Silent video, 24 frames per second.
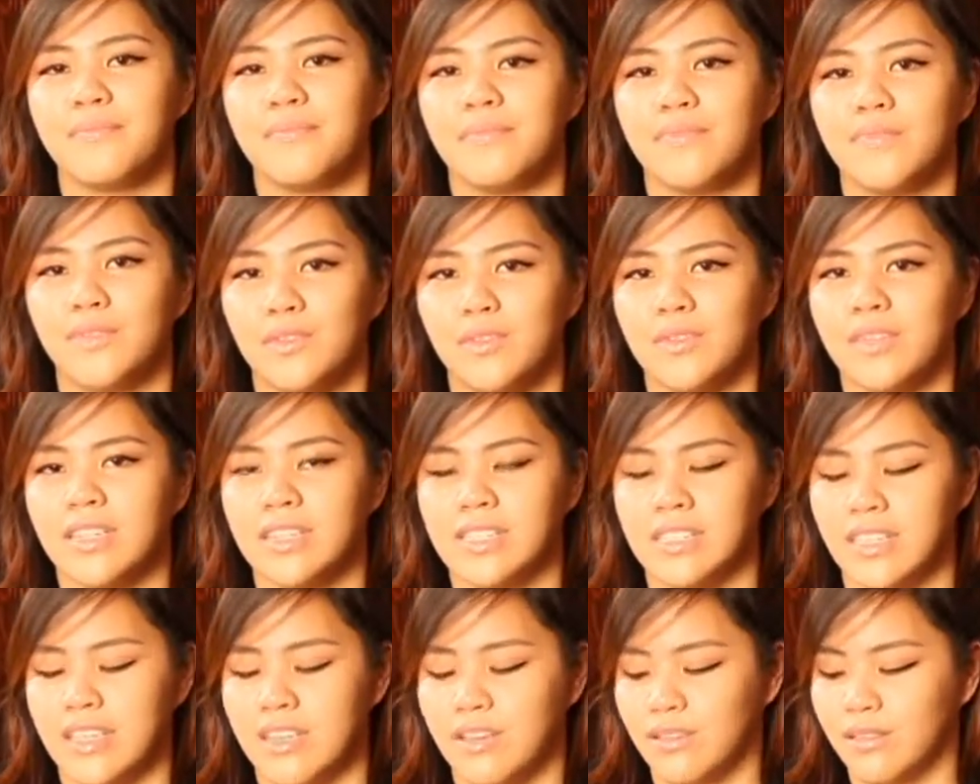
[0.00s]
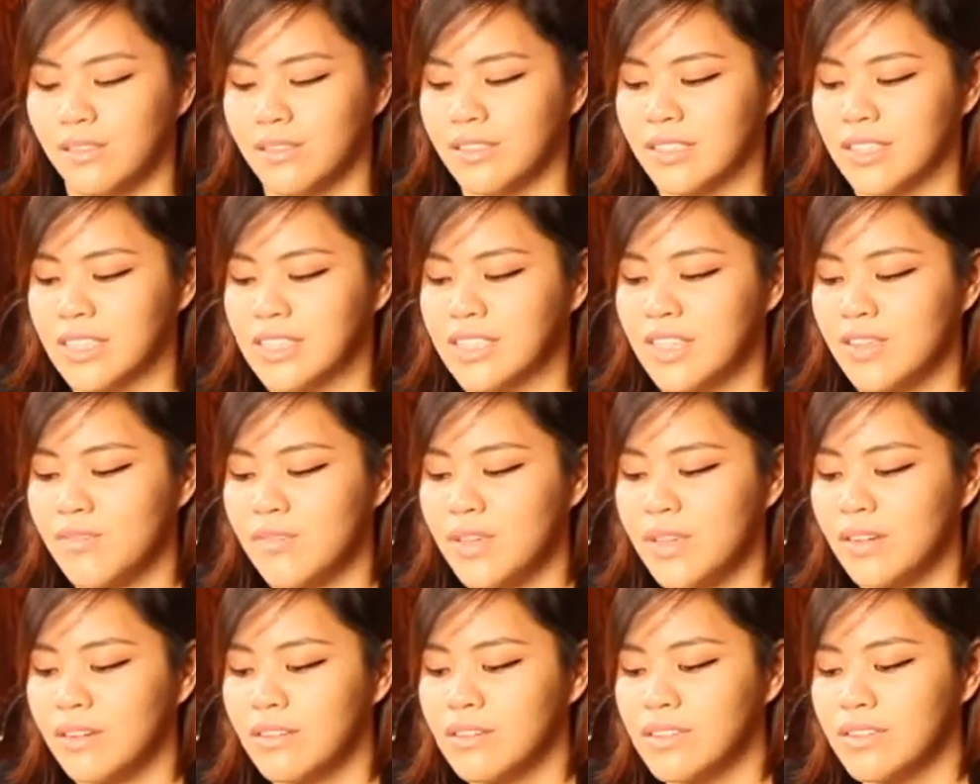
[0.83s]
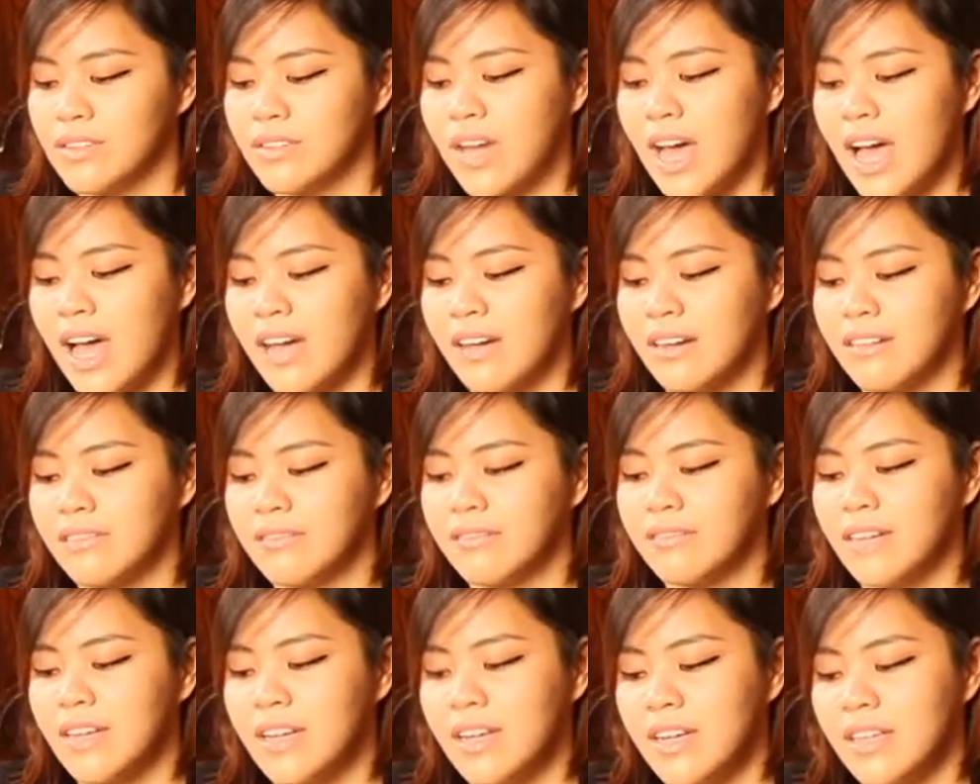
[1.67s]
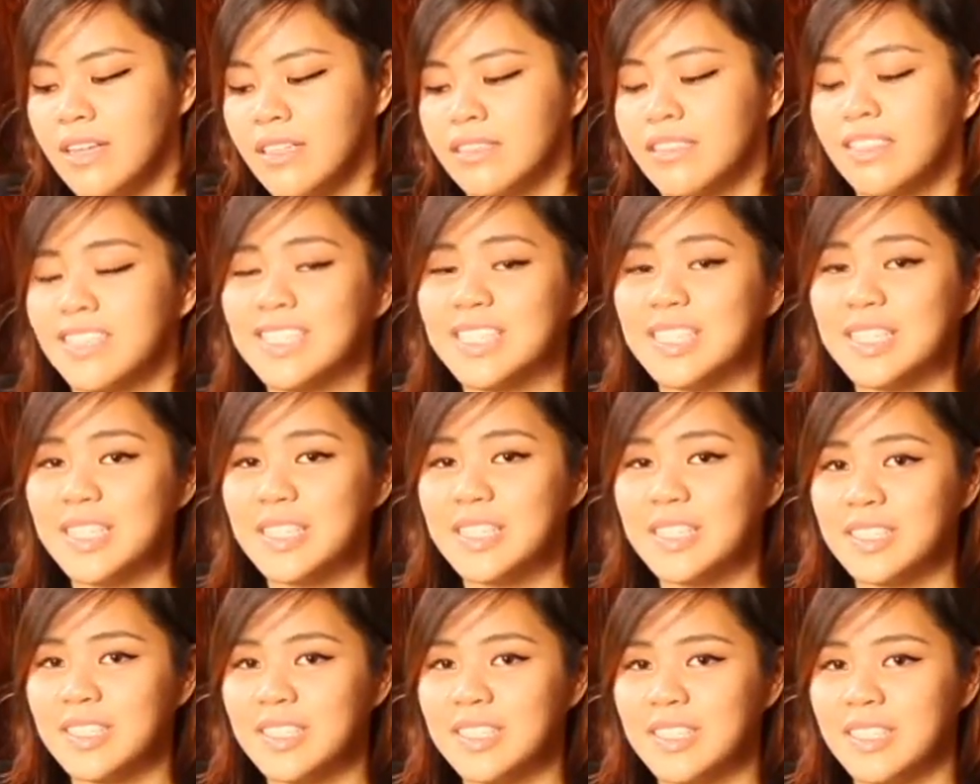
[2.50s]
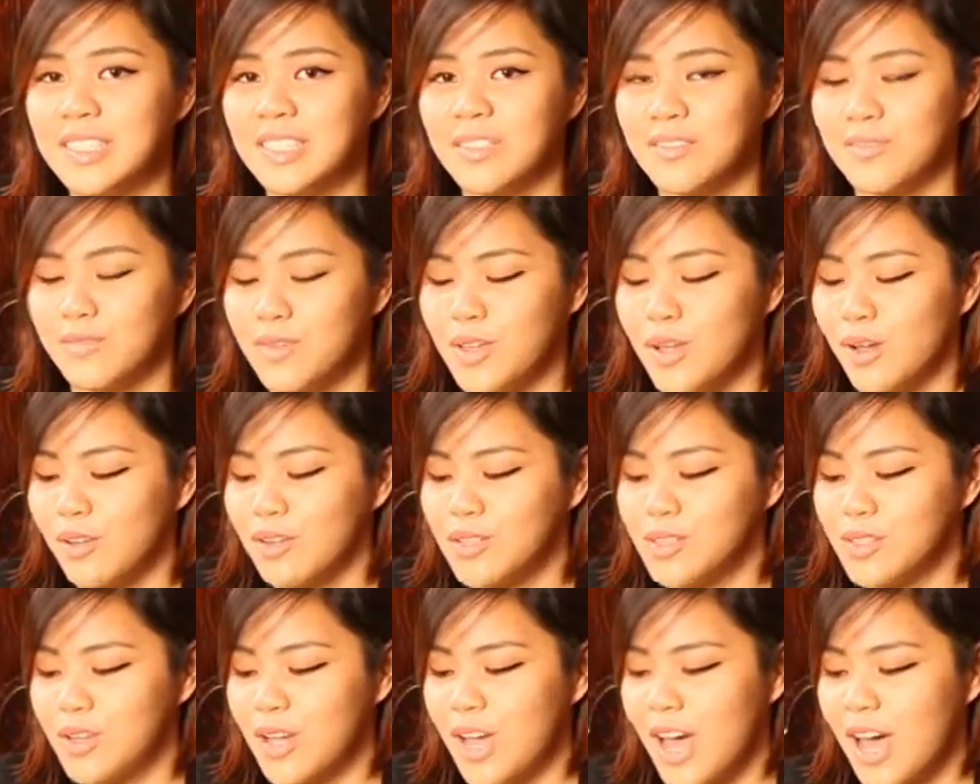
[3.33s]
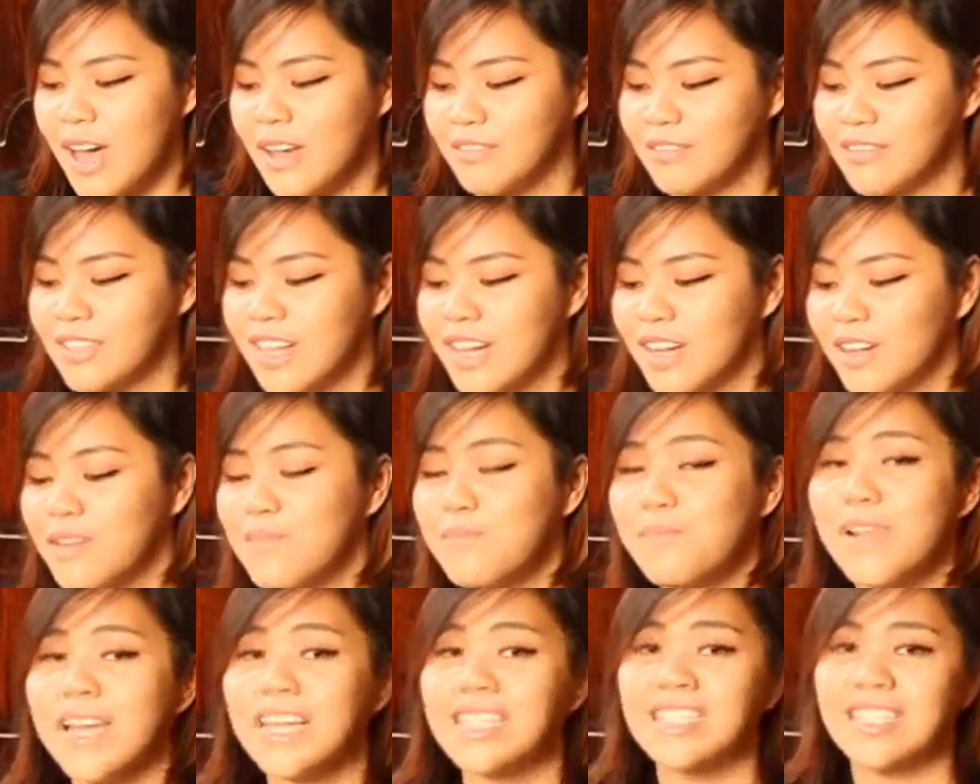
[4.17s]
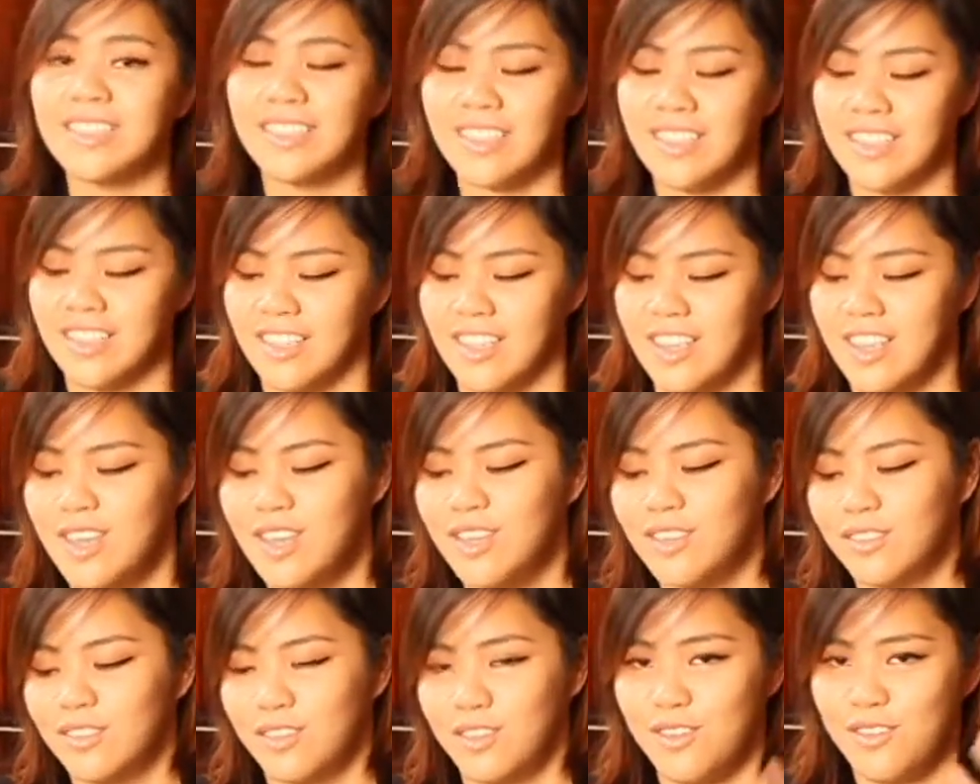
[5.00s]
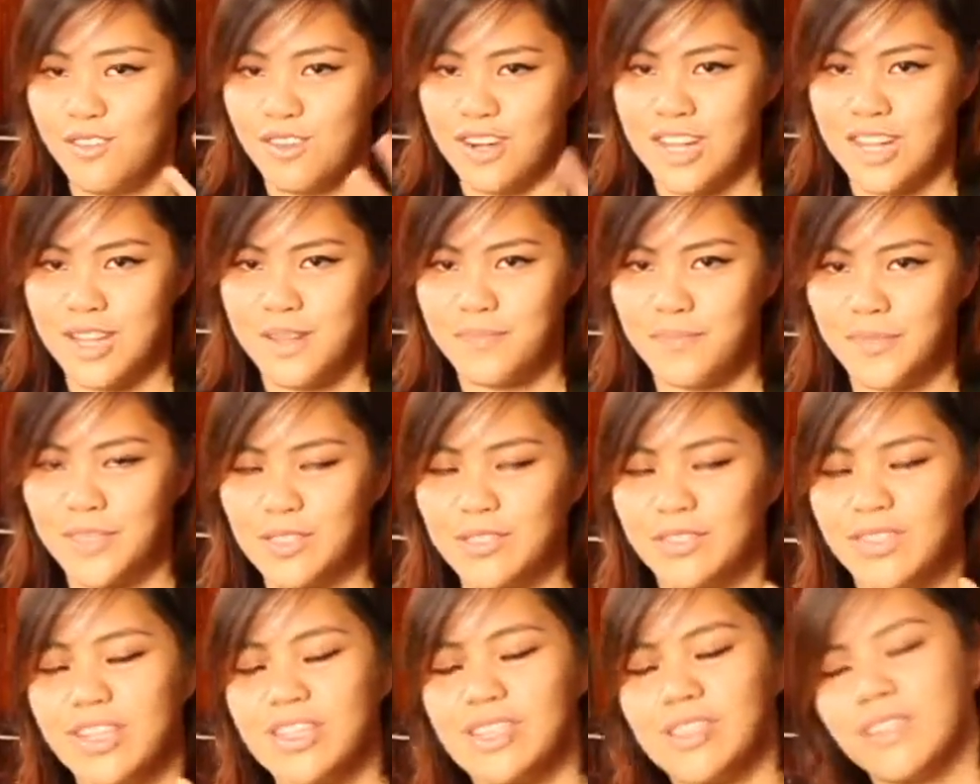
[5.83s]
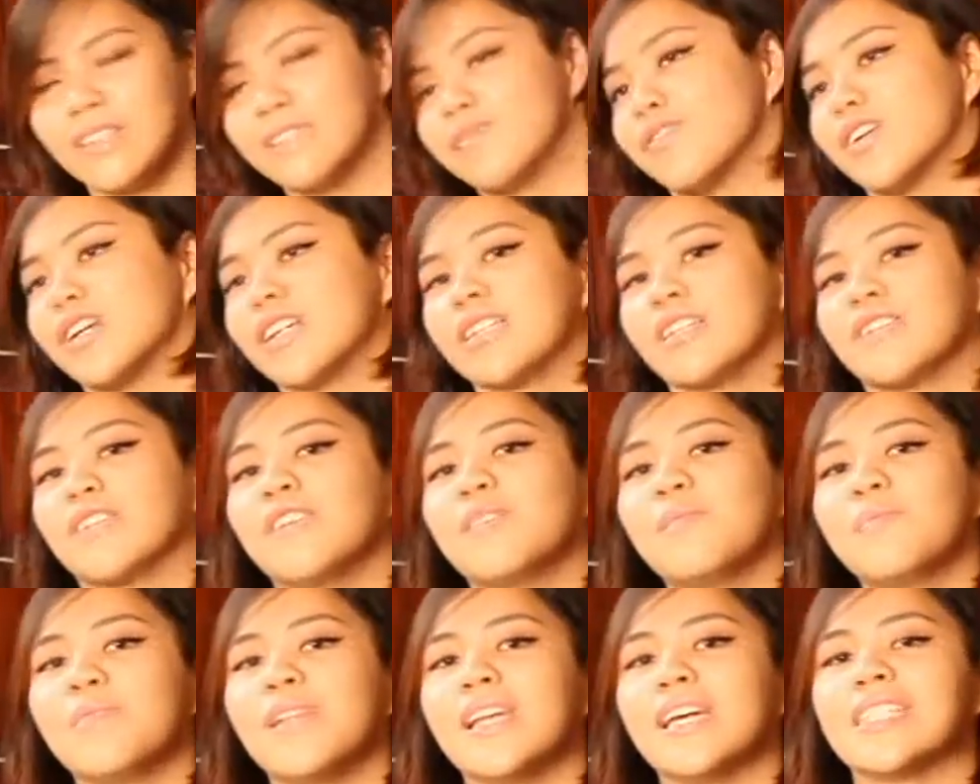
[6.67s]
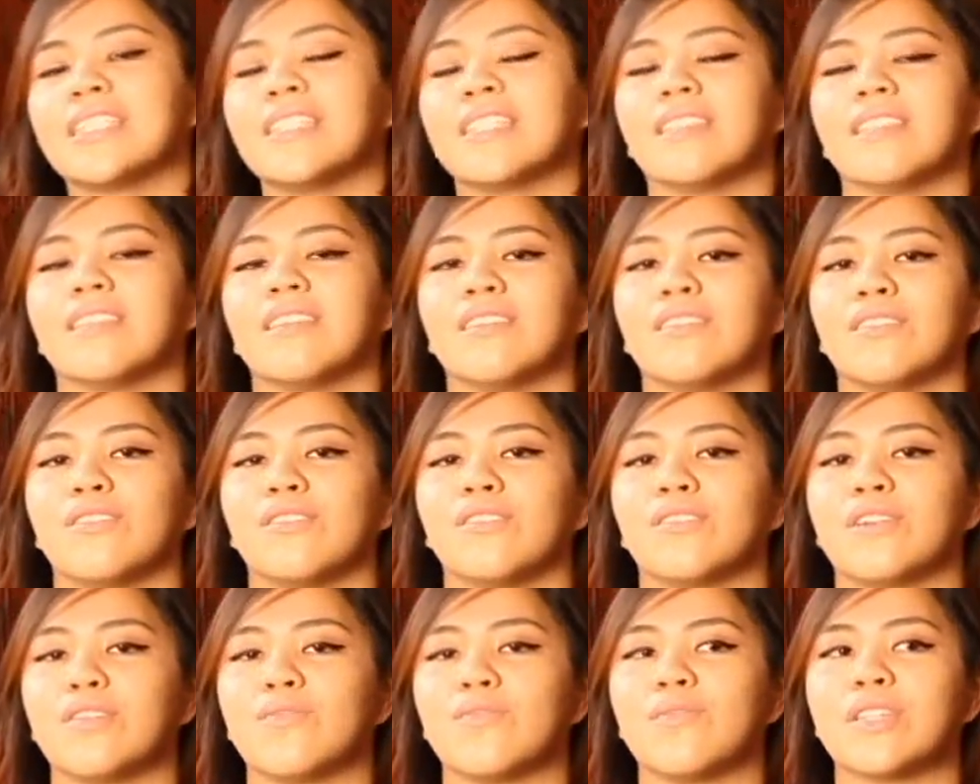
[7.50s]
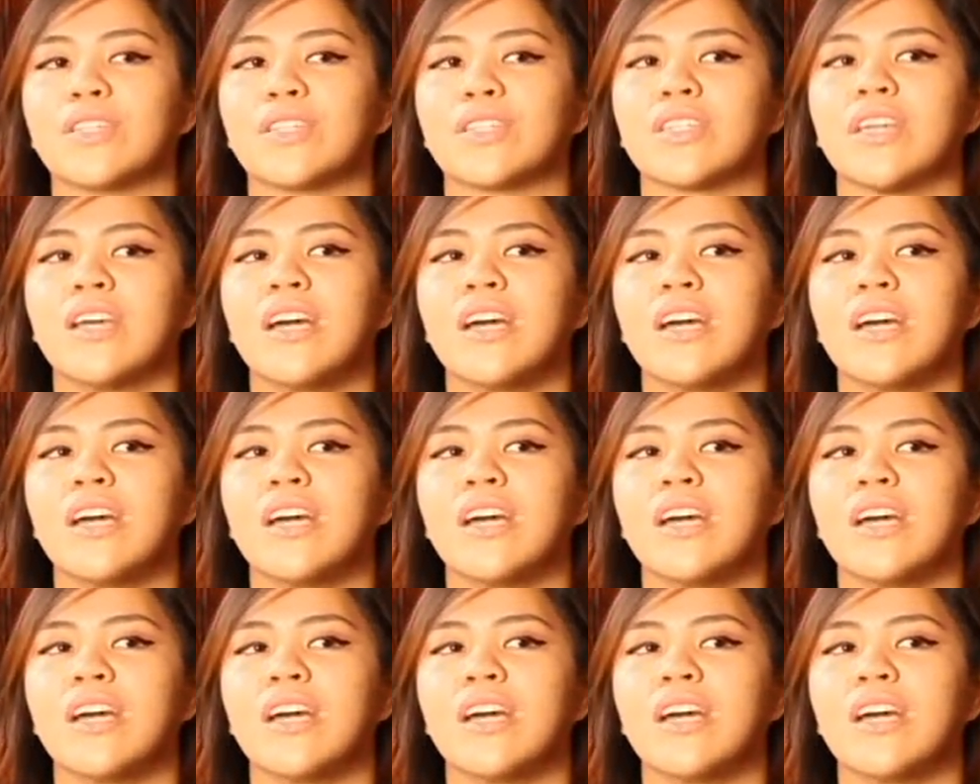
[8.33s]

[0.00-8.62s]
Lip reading: to the stakeholders. And we also have the we also have the complexity theory. So that's the complexity theory, which